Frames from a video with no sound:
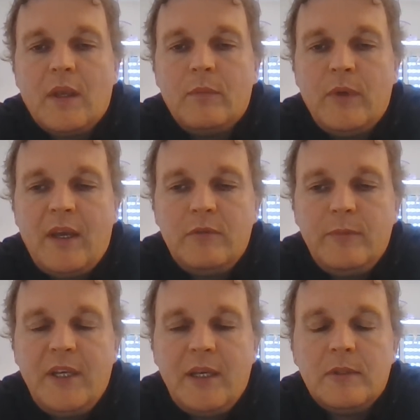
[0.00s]
And we have to
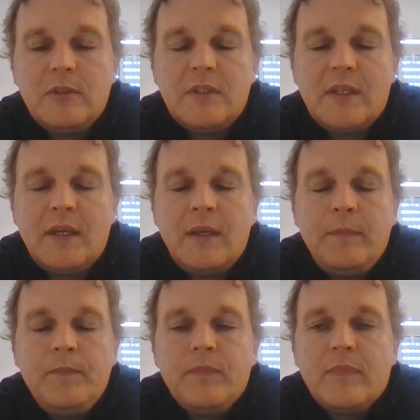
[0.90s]
be able to
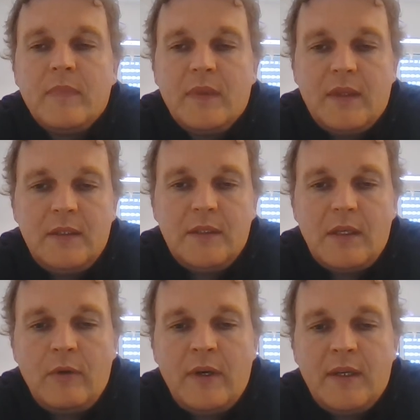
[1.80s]
say, this is
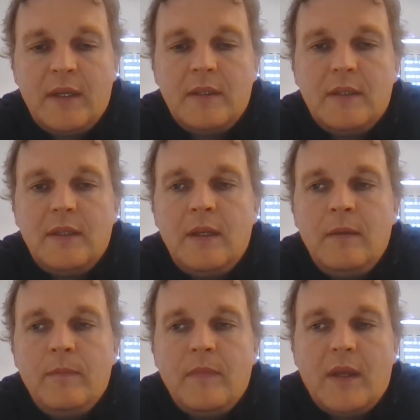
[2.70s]
our identity,